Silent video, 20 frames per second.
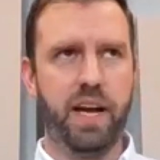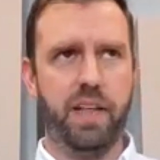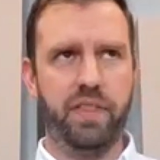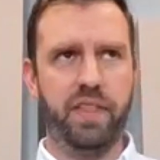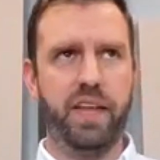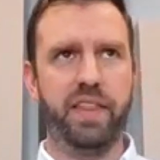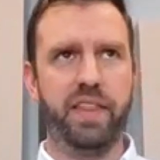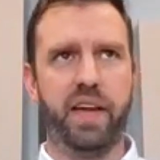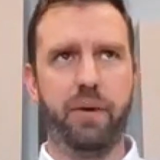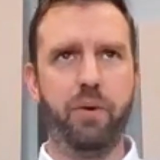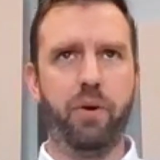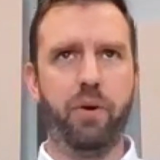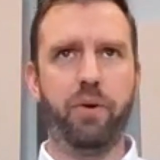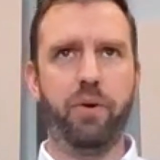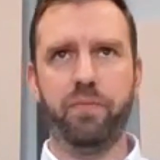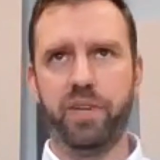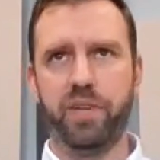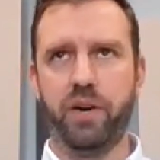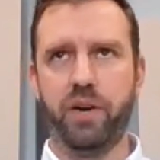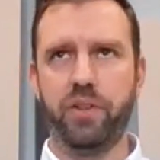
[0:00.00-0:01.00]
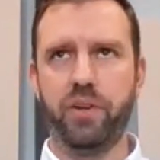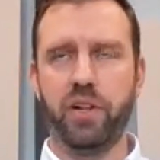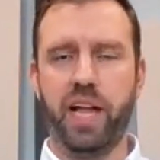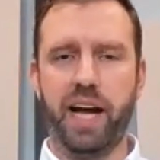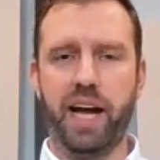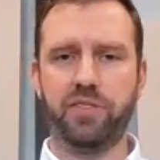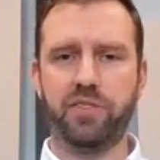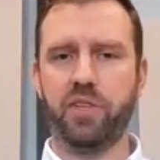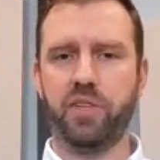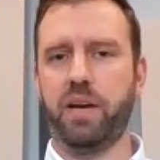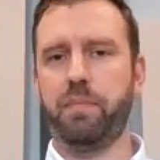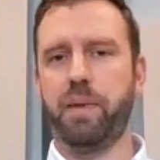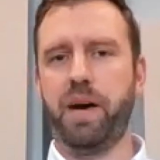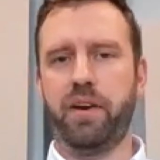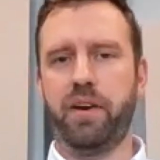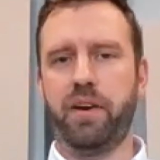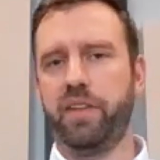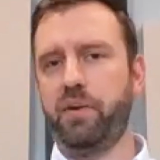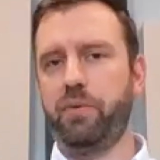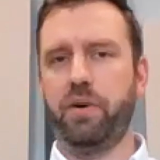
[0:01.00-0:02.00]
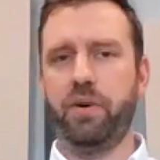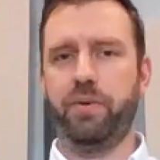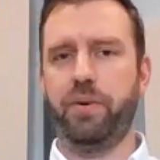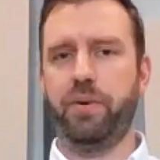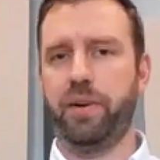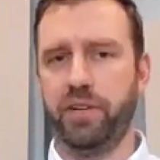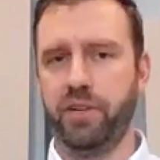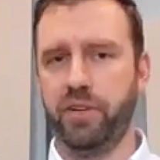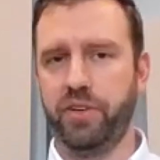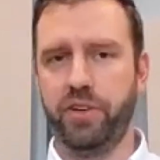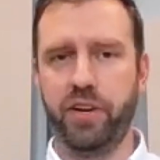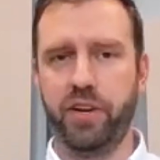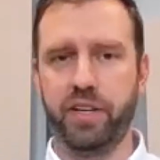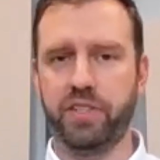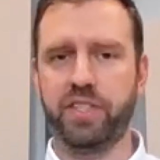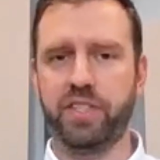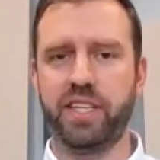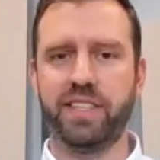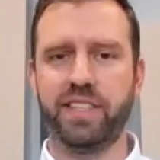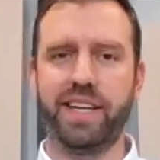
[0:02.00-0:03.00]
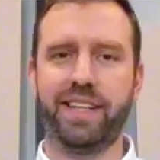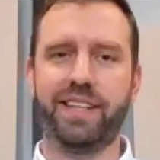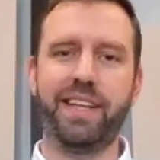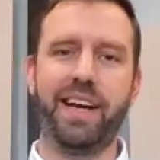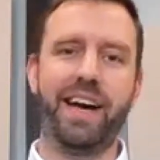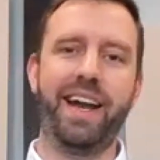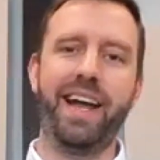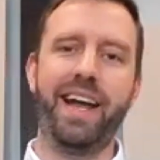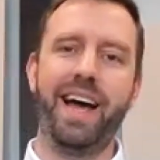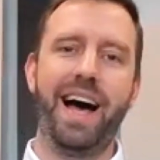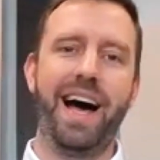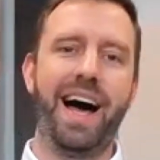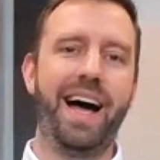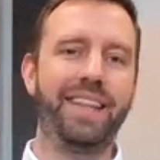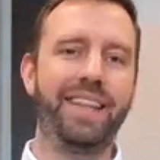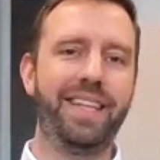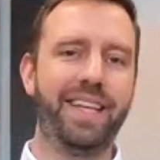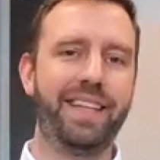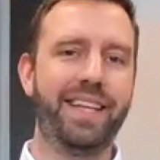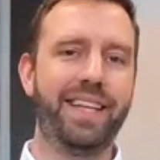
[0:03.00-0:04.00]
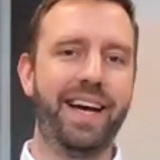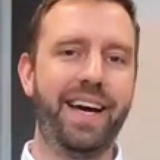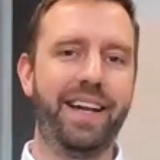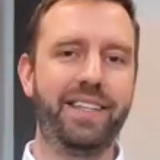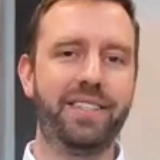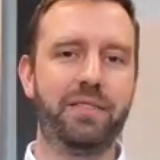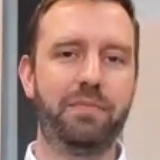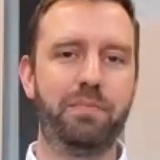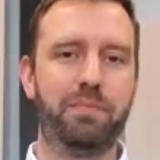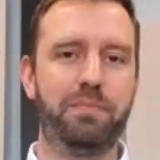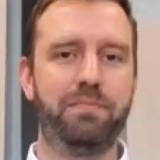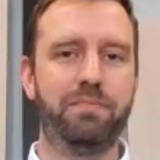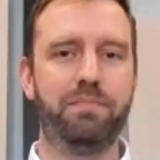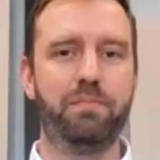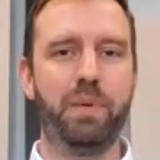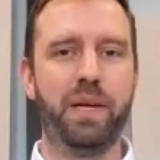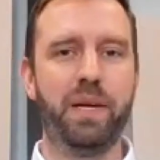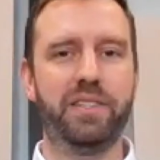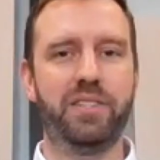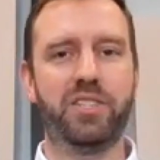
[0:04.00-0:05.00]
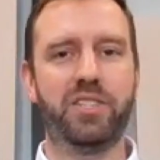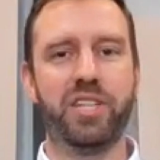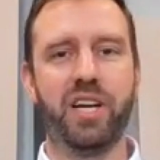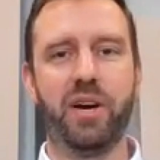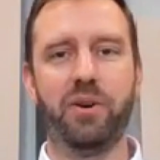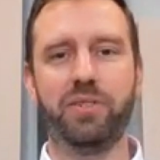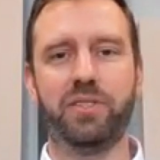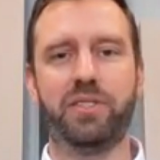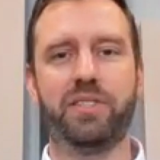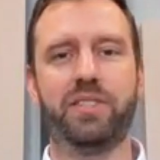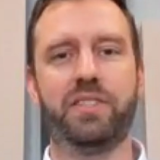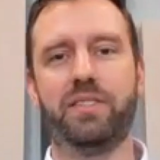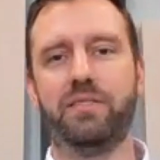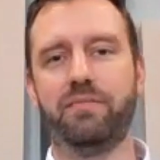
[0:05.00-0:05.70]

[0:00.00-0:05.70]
and then they won't, their lives will get better and they won't want to do drugs, things like that. I think that has been shown.